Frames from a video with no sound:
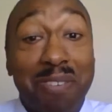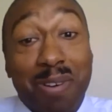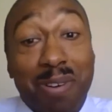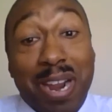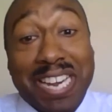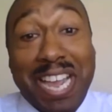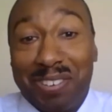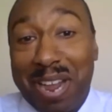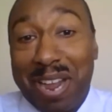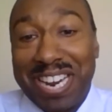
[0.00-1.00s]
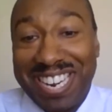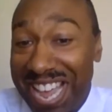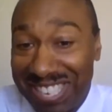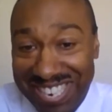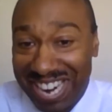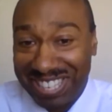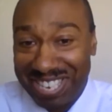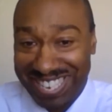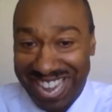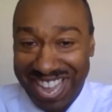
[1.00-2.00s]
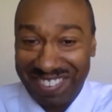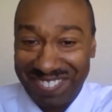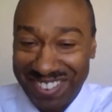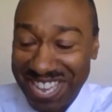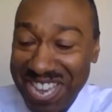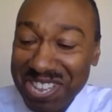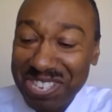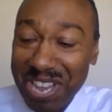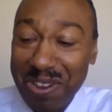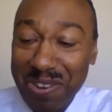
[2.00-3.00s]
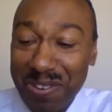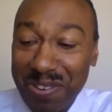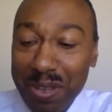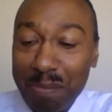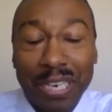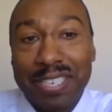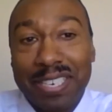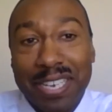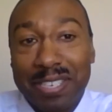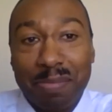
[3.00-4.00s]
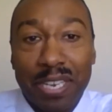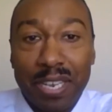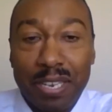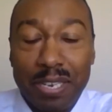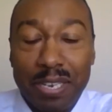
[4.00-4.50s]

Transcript: right now. Not right. Not at this time. So because it